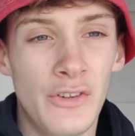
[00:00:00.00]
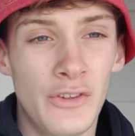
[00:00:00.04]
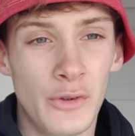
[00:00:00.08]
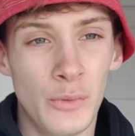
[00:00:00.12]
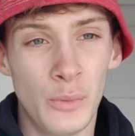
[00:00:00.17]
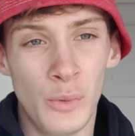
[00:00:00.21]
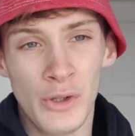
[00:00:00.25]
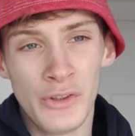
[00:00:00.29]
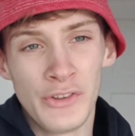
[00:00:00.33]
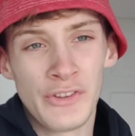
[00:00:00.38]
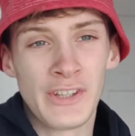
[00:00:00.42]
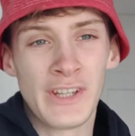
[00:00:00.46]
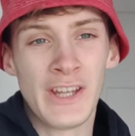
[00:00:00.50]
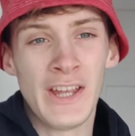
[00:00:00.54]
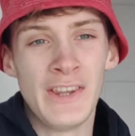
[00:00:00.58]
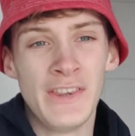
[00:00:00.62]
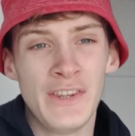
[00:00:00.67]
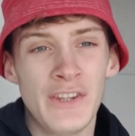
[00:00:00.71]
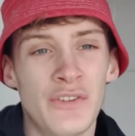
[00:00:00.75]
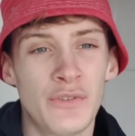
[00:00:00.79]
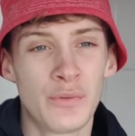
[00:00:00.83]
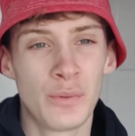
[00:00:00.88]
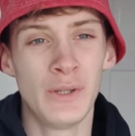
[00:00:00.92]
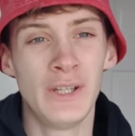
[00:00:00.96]
So once
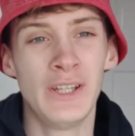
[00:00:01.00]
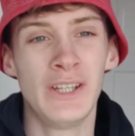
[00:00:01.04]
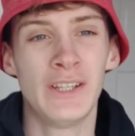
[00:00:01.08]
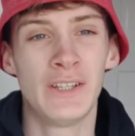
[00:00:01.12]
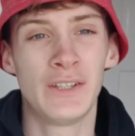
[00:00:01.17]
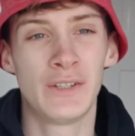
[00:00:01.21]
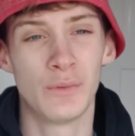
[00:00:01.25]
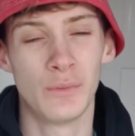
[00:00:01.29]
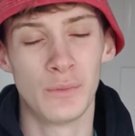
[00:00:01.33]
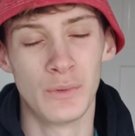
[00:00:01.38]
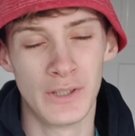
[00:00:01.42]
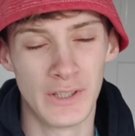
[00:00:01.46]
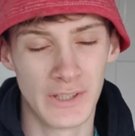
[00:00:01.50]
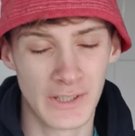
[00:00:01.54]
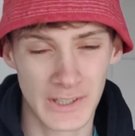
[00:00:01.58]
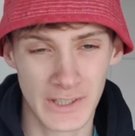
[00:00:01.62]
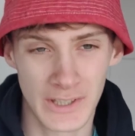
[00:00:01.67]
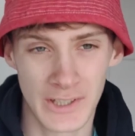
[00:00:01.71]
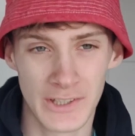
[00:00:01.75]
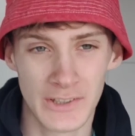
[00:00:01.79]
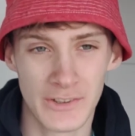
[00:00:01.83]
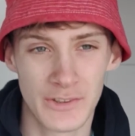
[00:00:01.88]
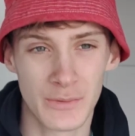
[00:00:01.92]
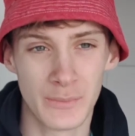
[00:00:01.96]
again this week,
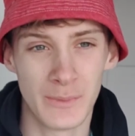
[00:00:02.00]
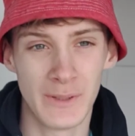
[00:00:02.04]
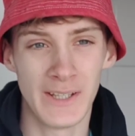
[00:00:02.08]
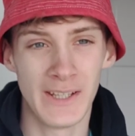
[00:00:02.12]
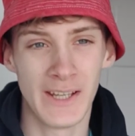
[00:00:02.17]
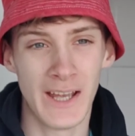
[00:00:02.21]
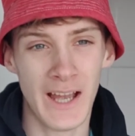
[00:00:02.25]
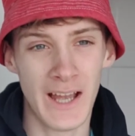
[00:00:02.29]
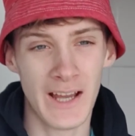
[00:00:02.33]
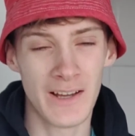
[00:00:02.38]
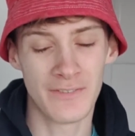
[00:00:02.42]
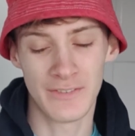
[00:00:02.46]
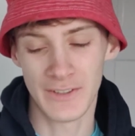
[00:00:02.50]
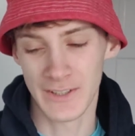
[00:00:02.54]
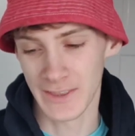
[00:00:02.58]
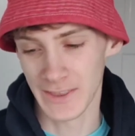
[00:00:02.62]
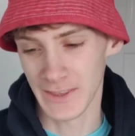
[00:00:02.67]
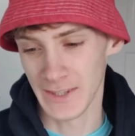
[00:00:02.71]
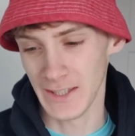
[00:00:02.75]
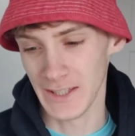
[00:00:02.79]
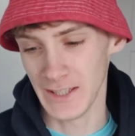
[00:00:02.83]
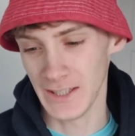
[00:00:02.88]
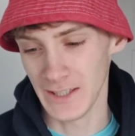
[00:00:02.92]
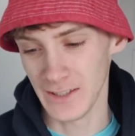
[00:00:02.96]
we're going to be
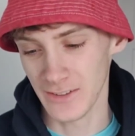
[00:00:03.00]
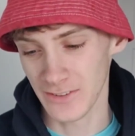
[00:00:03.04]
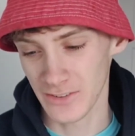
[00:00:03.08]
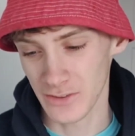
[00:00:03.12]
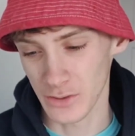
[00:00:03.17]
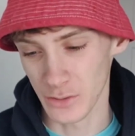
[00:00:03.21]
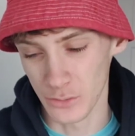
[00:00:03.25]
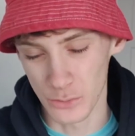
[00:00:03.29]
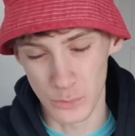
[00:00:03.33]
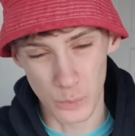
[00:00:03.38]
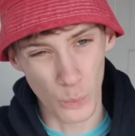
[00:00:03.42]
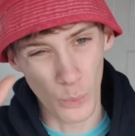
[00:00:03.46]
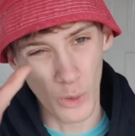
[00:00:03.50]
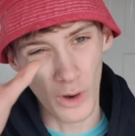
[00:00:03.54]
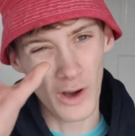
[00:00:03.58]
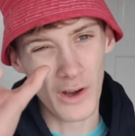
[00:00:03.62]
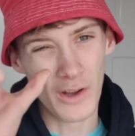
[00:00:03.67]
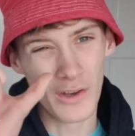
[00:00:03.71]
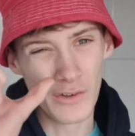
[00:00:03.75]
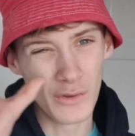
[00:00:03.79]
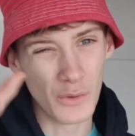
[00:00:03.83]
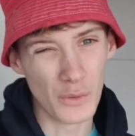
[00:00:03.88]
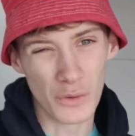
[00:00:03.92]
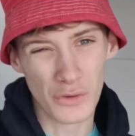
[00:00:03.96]
having these sort of
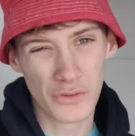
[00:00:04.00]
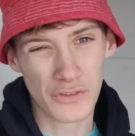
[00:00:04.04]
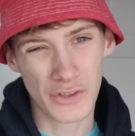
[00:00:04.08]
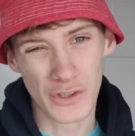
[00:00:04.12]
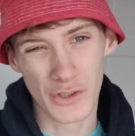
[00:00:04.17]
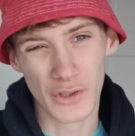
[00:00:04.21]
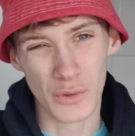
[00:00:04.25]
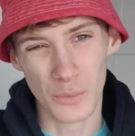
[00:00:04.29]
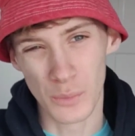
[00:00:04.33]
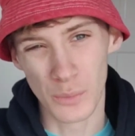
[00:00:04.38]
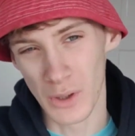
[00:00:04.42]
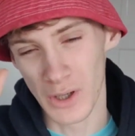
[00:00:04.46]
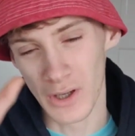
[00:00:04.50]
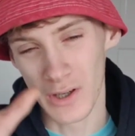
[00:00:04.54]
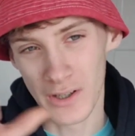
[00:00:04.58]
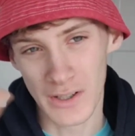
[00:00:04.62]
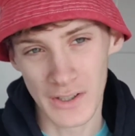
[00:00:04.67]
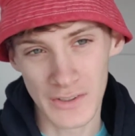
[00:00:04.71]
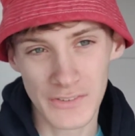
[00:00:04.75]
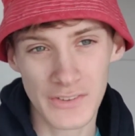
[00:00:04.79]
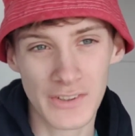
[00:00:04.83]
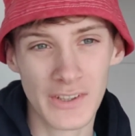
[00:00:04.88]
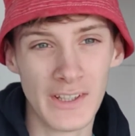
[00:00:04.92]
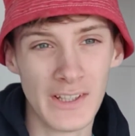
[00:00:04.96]
1 or 2
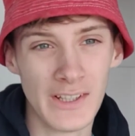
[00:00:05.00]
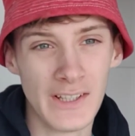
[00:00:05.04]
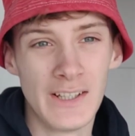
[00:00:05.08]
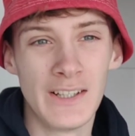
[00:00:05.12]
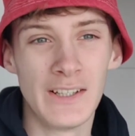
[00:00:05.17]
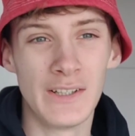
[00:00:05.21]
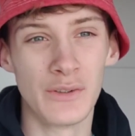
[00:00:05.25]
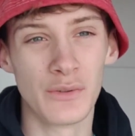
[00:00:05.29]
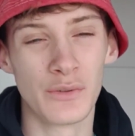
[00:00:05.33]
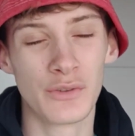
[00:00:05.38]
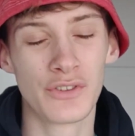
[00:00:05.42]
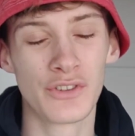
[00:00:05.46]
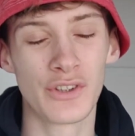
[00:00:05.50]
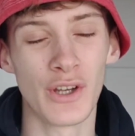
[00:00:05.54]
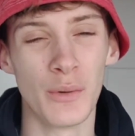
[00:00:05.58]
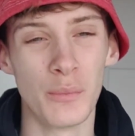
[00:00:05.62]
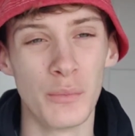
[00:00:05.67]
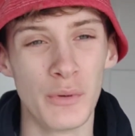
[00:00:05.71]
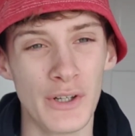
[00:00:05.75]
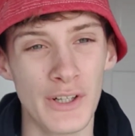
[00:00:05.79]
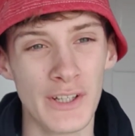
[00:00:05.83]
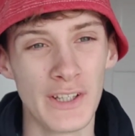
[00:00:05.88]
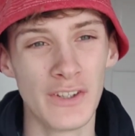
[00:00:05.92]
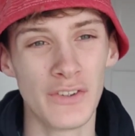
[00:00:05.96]
word little
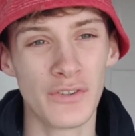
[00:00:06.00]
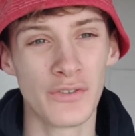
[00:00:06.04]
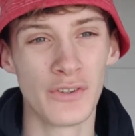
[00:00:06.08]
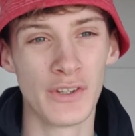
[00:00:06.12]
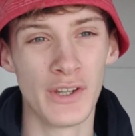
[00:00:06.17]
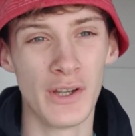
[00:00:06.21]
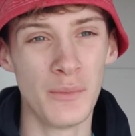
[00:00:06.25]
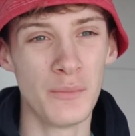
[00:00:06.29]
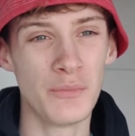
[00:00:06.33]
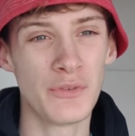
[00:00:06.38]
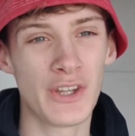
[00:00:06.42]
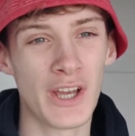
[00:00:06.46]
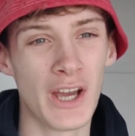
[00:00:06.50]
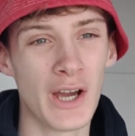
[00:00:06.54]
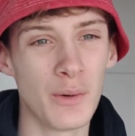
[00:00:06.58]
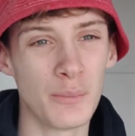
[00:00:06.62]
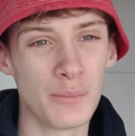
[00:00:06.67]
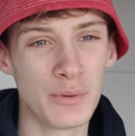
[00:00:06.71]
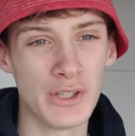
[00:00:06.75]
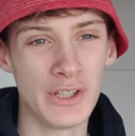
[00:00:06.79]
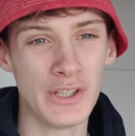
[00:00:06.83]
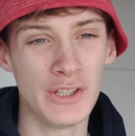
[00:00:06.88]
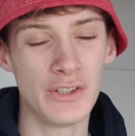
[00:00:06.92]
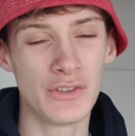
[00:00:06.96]
summaries for them to
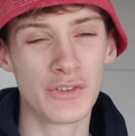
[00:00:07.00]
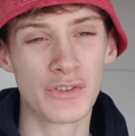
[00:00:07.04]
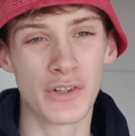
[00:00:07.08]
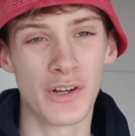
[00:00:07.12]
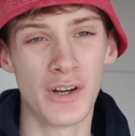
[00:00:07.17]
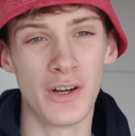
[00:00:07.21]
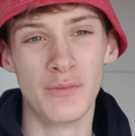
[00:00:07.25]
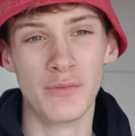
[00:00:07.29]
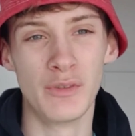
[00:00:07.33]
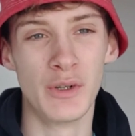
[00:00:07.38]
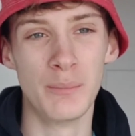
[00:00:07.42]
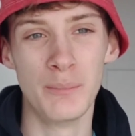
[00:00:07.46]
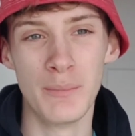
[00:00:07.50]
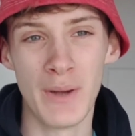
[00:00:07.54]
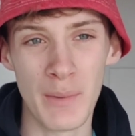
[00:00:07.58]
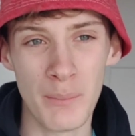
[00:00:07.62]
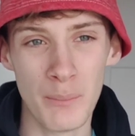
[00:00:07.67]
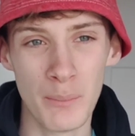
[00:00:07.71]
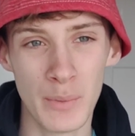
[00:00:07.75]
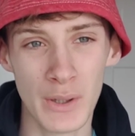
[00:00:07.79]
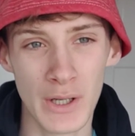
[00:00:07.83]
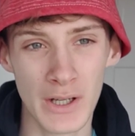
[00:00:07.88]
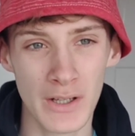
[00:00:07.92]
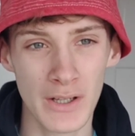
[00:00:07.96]
help you try and
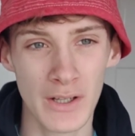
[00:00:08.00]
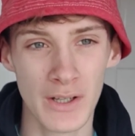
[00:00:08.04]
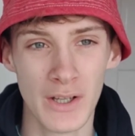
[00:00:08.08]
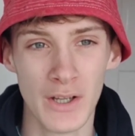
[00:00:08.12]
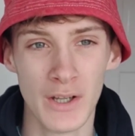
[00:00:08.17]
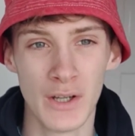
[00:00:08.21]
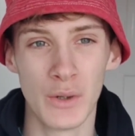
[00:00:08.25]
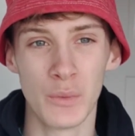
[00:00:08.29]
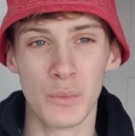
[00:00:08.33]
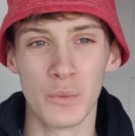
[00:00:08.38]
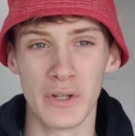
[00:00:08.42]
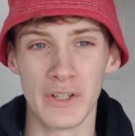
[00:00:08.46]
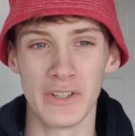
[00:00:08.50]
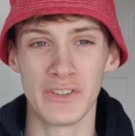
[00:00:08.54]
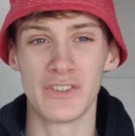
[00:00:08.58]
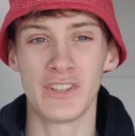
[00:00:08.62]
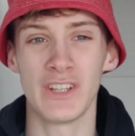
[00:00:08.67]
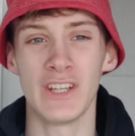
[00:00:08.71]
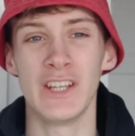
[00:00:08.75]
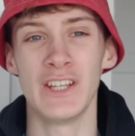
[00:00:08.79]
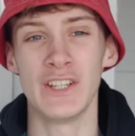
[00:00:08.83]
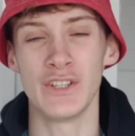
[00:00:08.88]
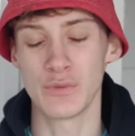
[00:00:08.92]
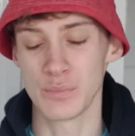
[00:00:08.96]
remember
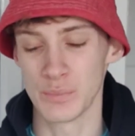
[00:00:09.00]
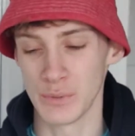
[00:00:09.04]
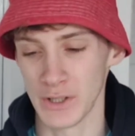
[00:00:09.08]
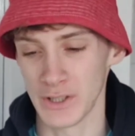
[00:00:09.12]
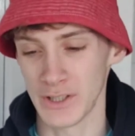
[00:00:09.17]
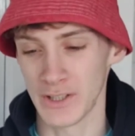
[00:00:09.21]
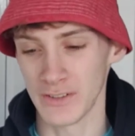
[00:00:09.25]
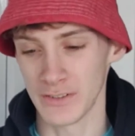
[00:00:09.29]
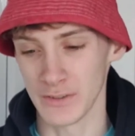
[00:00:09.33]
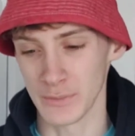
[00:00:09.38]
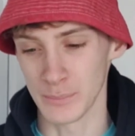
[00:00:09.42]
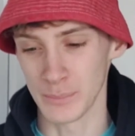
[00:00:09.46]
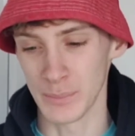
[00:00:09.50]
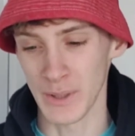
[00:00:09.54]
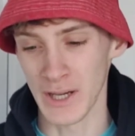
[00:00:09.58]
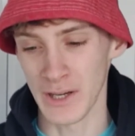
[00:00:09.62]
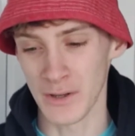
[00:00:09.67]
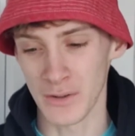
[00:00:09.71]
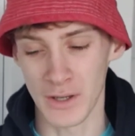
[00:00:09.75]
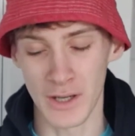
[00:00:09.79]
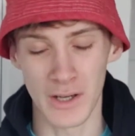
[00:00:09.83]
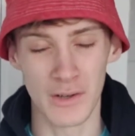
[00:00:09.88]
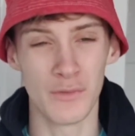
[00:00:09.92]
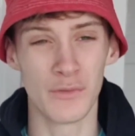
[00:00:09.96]
which each book is
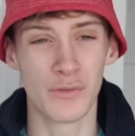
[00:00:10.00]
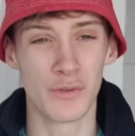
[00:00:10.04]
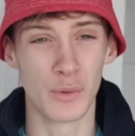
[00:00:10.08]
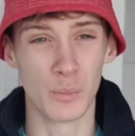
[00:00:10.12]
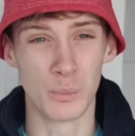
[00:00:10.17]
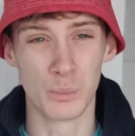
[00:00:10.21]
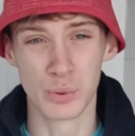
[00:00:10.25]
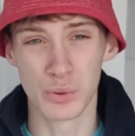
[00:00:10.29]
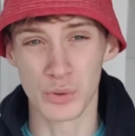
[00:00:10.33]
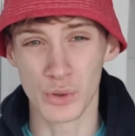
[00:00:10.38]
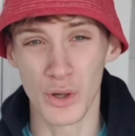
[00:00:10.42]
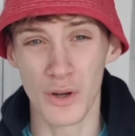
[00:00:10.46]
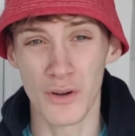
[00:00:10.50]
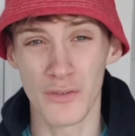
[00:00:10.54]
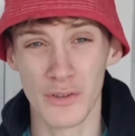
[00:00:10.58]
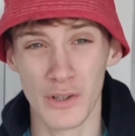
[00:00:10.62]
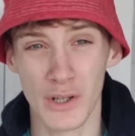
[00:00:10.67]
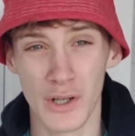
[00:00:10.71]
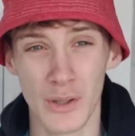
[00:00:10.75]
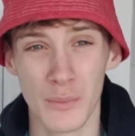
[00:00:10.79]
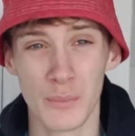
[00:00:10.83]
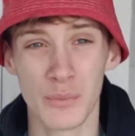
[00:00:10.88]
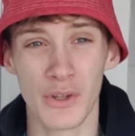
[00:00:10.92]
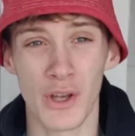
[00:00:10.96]
about. And for
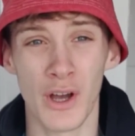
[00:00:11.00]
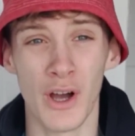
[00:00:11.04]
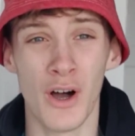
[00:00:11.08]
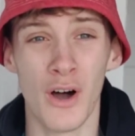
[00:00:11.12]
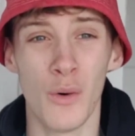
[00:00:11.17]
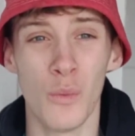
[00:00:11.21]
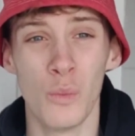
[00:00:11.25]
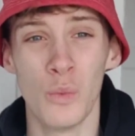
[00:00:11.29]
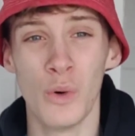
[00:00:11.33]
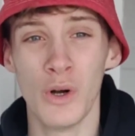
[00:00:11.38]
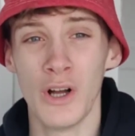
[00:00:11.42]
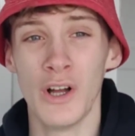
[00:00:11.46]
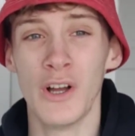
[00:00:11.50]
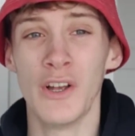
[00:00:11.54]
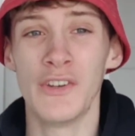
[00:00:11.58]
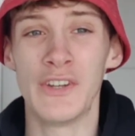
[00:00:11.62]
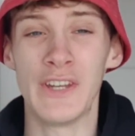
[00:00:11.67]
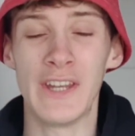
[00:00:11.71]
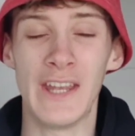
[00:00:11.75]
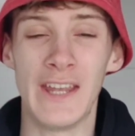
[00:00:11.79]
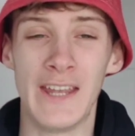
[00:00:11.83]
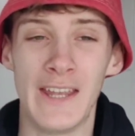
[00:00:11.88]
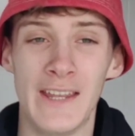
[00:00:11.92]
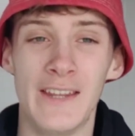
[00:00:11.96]
Proverbs, our
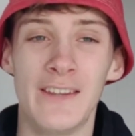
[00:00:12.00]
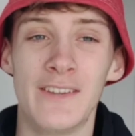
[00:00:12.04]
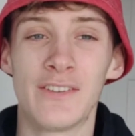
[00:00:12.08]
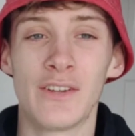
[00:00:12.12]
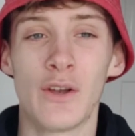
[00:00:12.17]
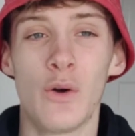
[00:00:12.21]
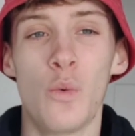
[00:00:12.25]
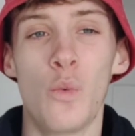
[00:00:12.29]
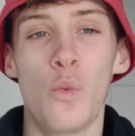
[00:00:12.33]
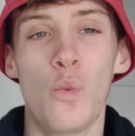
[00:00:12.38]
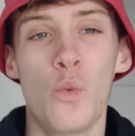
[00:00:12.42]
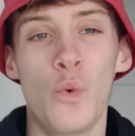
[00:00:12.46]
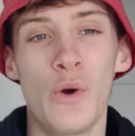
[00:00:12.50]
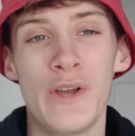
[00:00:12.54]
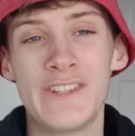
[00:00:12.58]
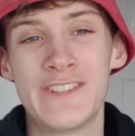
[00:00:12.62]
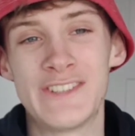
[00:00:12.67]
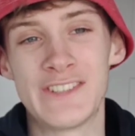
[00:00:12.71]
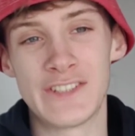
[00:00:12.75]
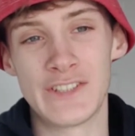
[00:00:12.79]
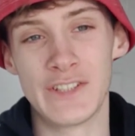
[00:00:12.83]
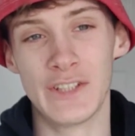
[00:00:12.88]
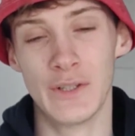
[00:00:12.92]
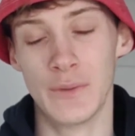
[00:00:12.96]
word is
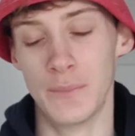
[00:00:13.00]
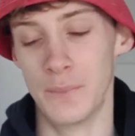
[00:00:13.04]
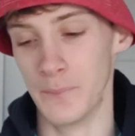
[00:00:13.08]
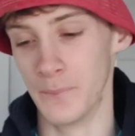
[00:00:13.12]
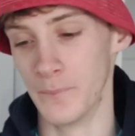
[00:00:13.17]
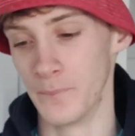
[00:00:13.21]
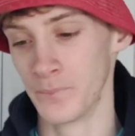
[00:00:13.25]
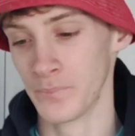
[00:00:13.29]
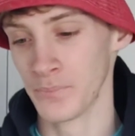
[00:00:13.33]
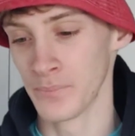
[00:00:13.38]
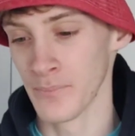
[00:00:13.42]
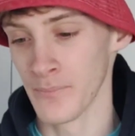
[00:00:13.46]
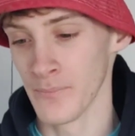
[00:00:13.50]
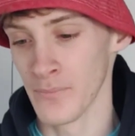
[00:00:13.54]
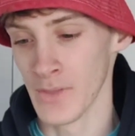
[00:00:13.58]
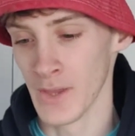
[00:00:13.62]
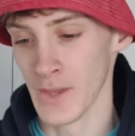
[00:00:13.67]
wisdom.